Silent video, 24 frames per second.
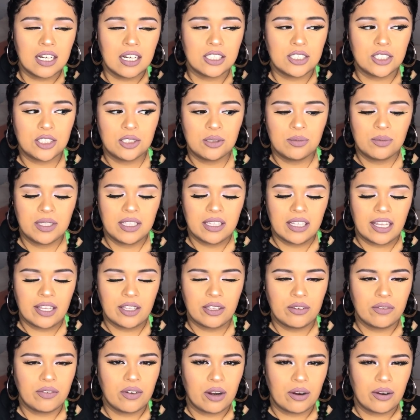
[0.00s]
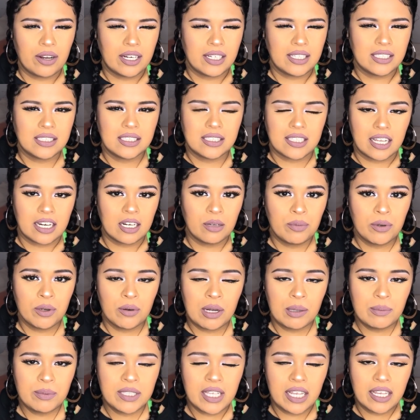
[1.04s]
assuming that you've already set up
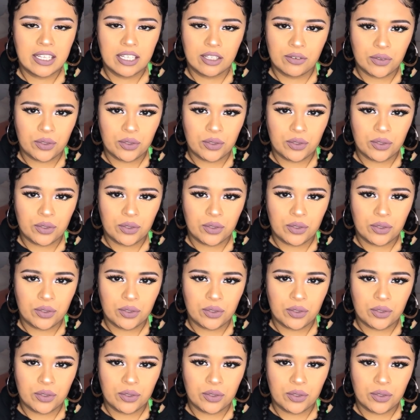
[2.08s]
your website.